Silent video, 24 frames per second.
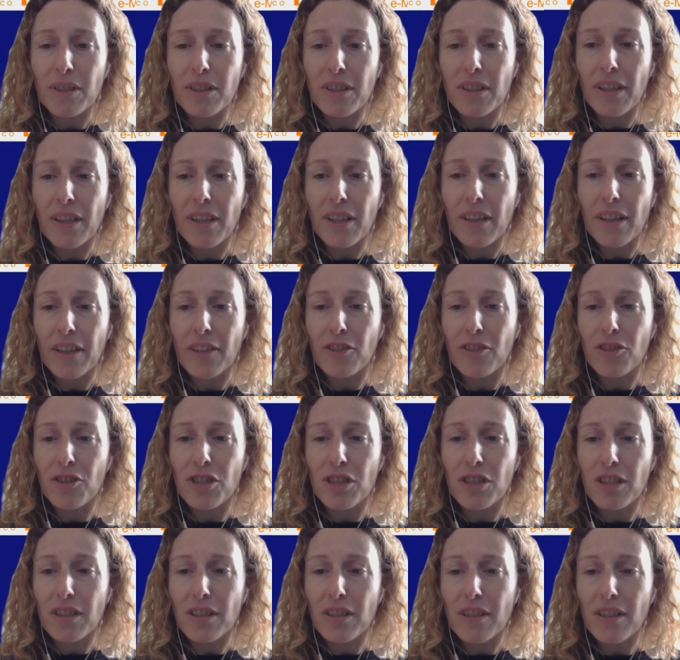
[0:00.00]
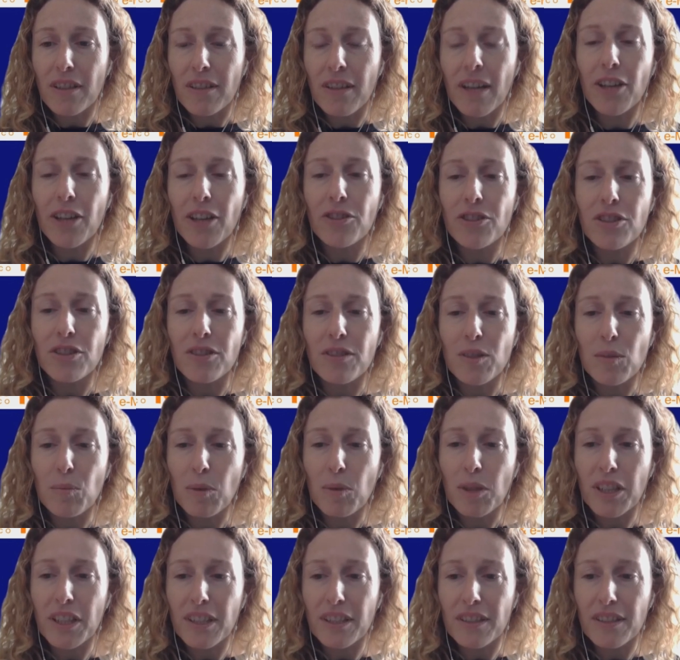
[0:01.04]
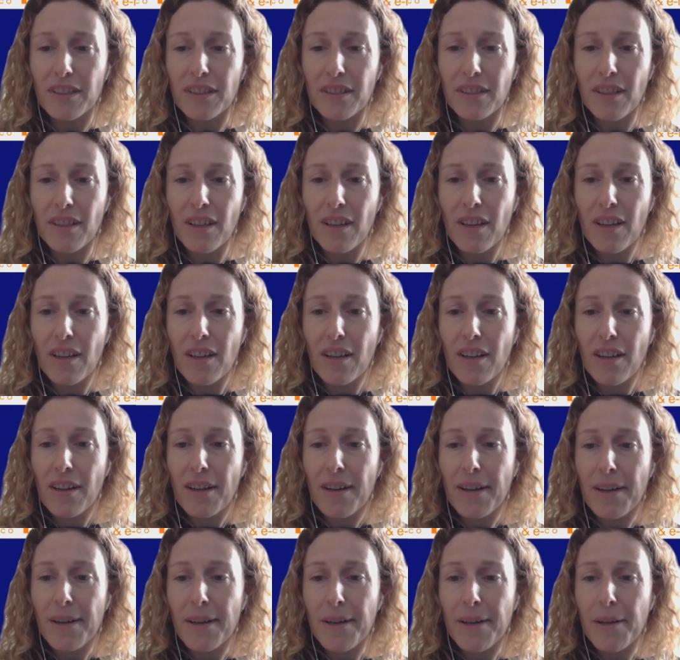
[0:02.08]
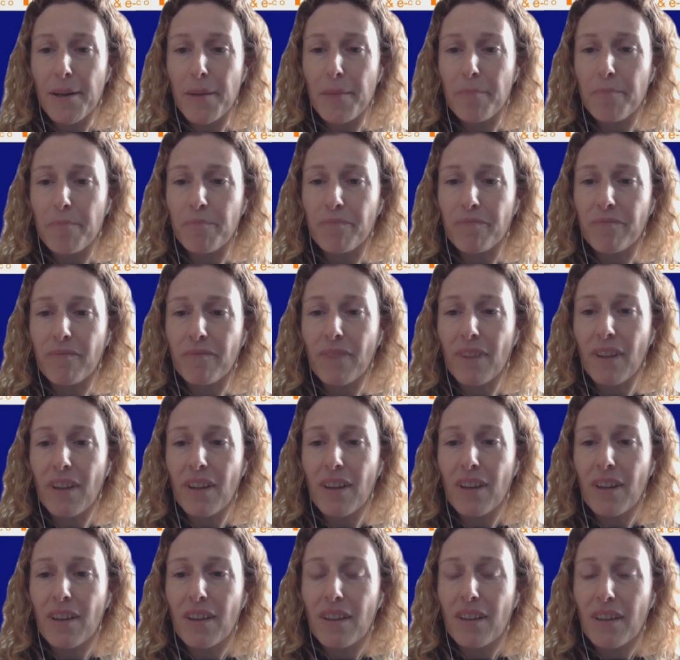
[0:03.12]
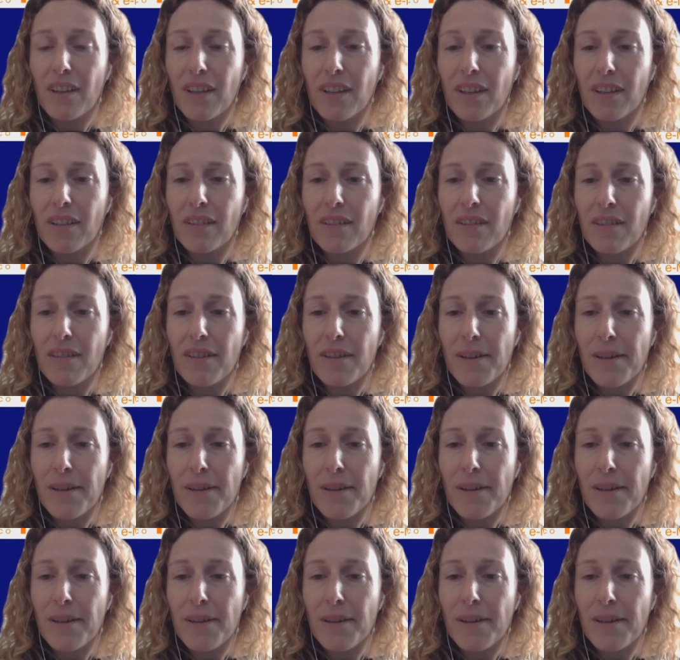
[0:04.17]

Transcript: and energy and hydrogen's place in